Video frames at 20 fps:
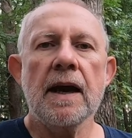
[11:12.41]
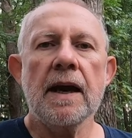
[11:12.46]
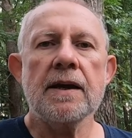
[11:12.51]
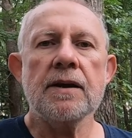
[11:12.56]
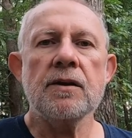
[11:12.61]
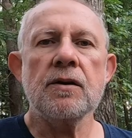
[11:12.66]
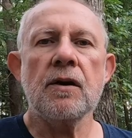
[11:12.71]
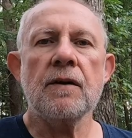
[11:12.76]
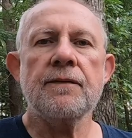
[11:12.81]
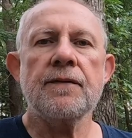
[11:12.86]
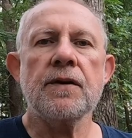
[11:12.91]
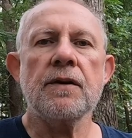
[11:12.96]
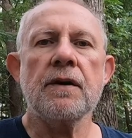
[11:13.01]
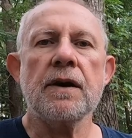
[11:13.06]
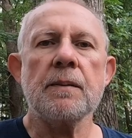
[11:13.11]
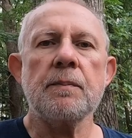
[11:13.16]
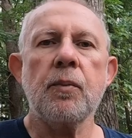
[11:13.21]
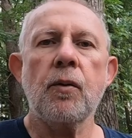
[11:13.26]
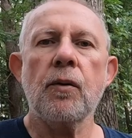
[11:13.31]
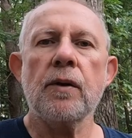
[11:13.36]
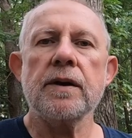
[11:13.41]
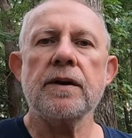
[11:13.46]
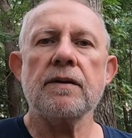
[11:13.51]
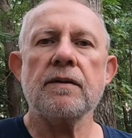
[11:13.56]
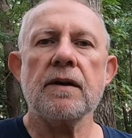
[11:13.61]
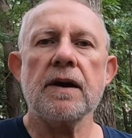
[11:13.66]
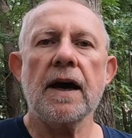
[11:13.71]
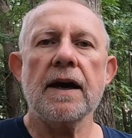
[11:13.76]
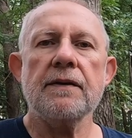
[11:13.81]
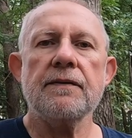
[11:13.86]
And, you know, if you're at a point in
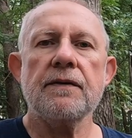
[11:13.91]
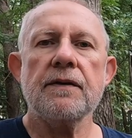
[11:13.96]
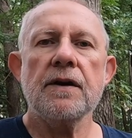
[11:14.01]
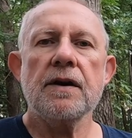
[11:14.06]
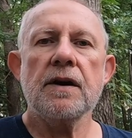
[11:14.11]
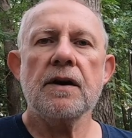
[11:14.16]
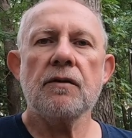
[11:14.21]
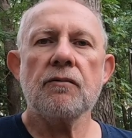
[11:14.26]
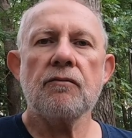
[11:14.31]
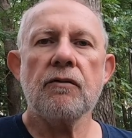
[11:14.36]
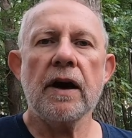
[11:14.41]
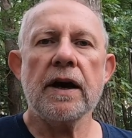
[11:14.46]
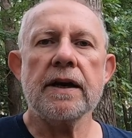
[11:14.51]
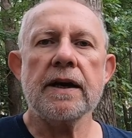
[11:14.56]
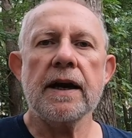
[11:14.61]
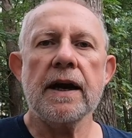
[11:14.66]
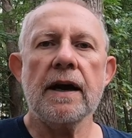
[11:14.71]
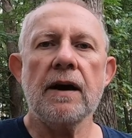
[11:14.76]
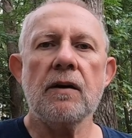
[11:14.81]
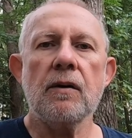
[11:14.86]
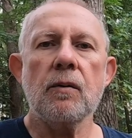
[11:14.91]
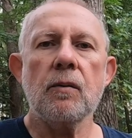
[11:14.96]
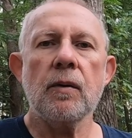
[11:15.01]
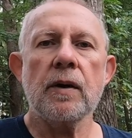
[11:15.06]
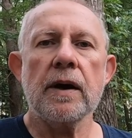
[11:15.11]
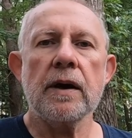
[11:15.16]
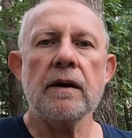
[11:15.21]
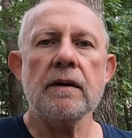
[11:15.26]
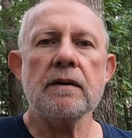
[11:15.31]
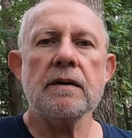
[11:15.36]
your life right now
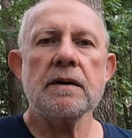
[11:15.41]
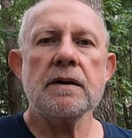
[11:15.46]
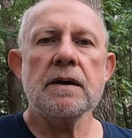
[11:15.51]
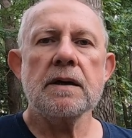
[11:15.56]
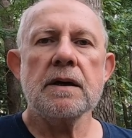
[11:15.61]
where